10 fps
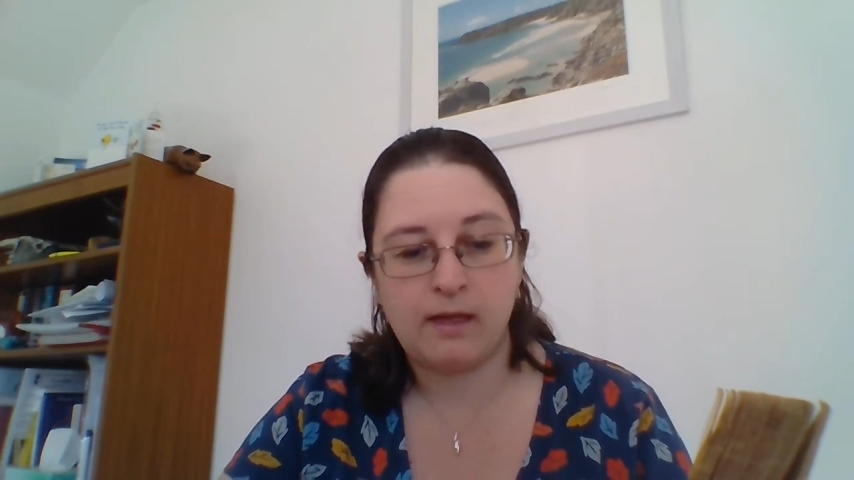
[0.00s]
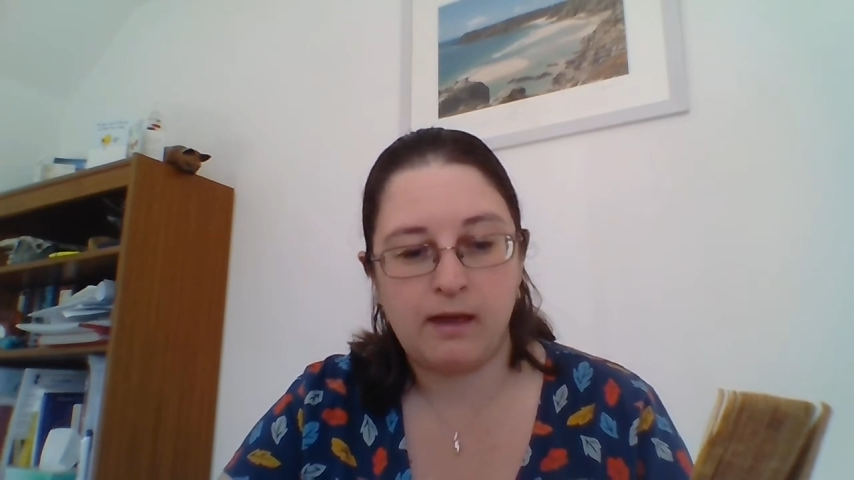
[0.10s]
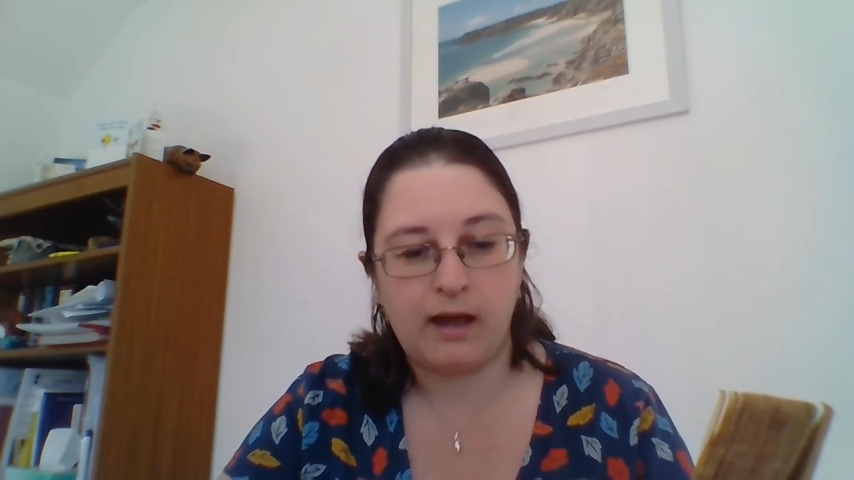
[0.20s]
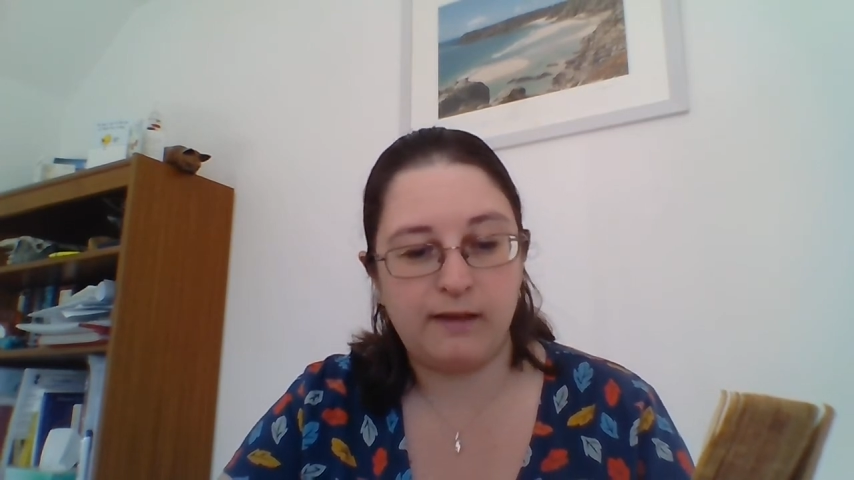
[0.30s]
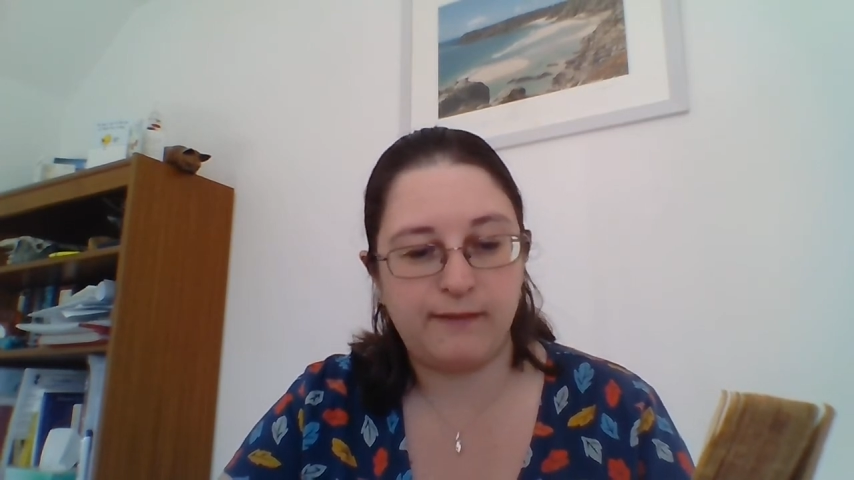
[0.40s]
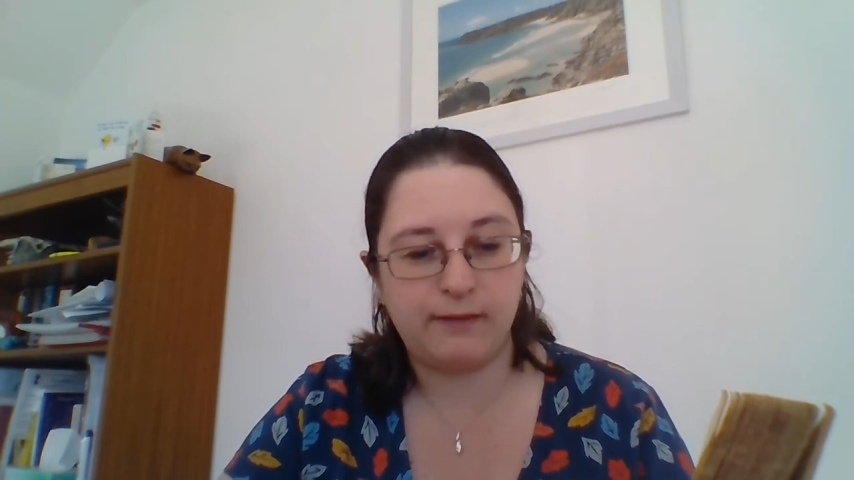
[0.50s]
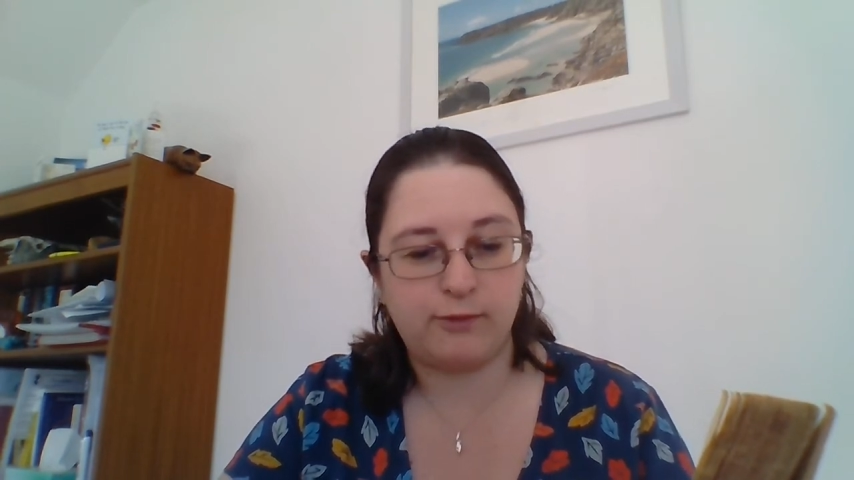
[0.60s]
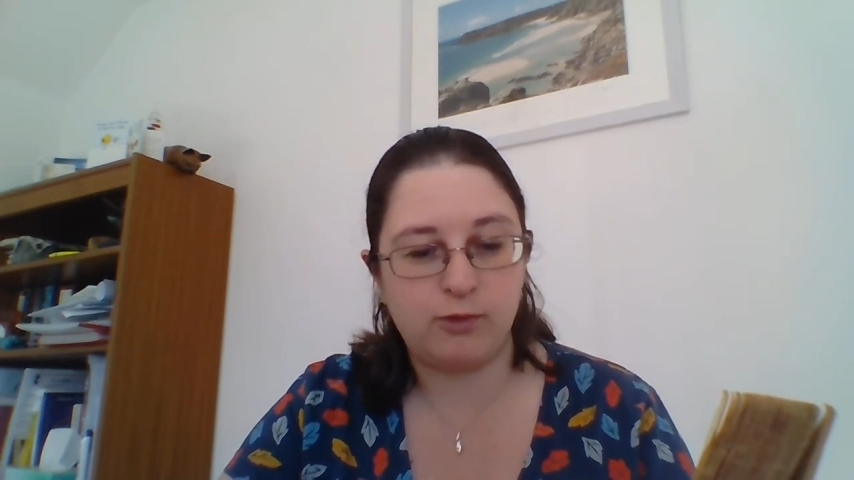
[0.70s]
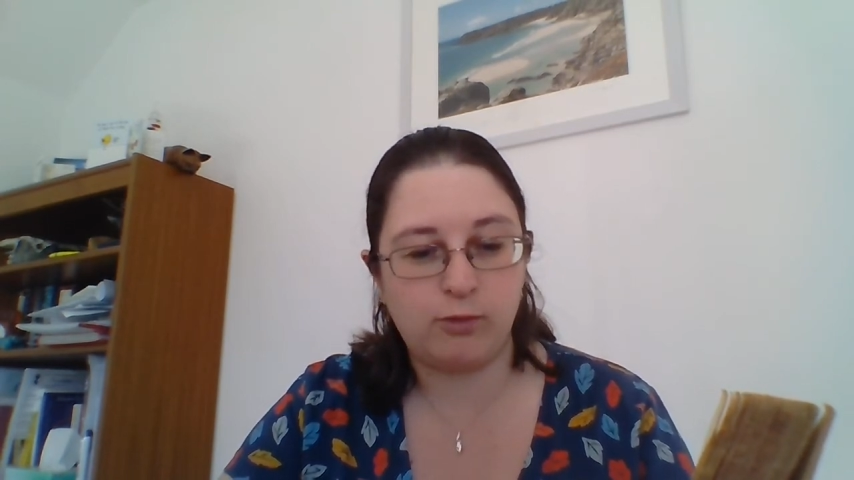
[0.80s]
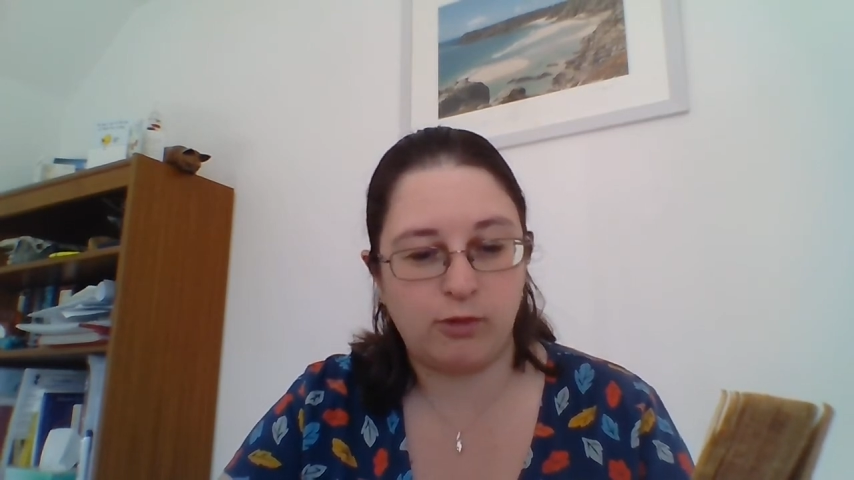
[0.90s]
I felt
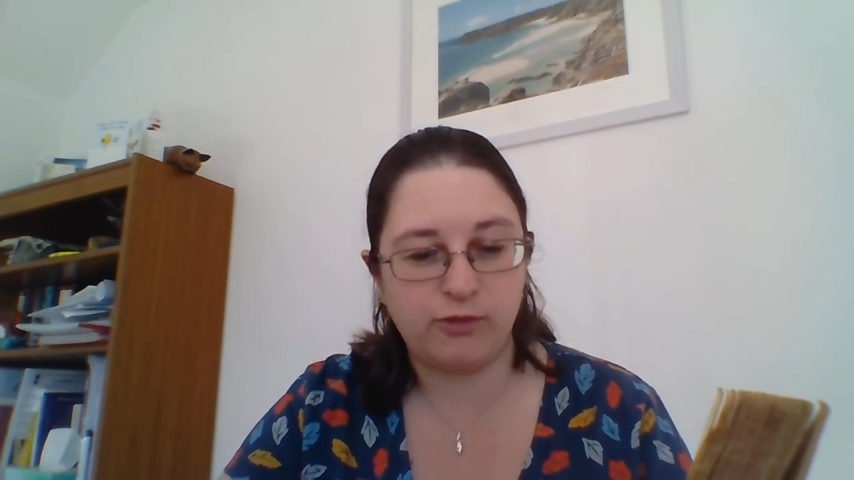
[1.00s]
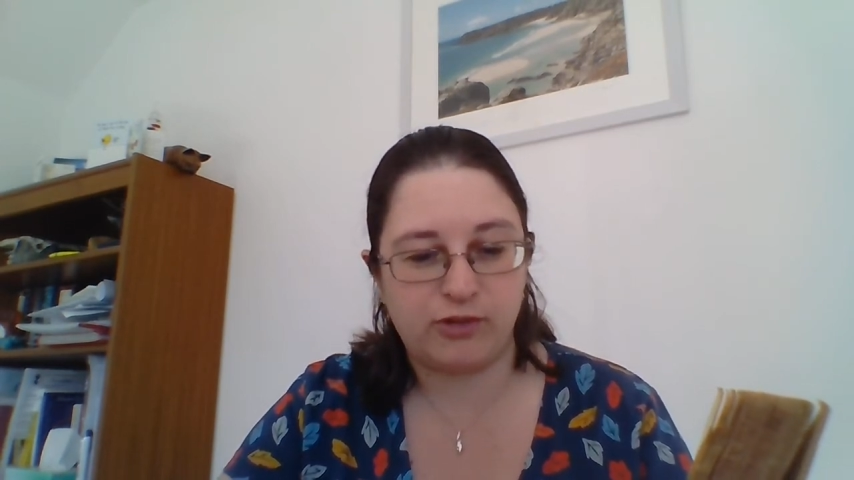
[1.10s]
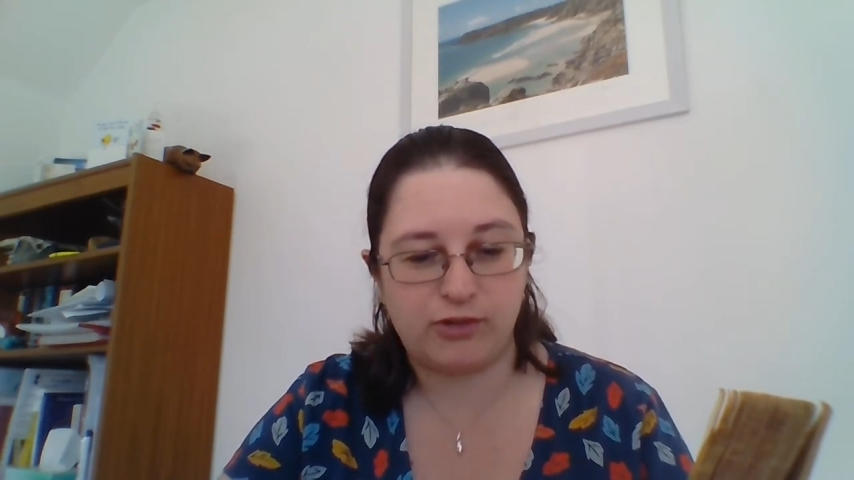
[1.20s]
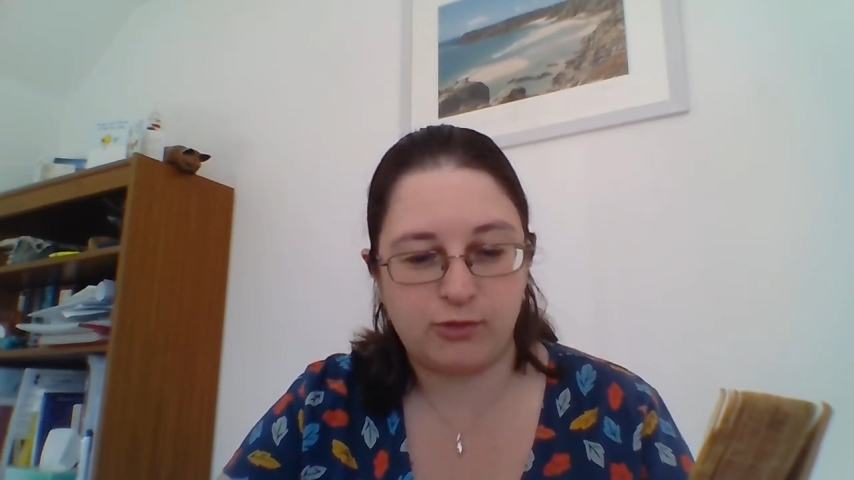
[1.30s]
too conscious to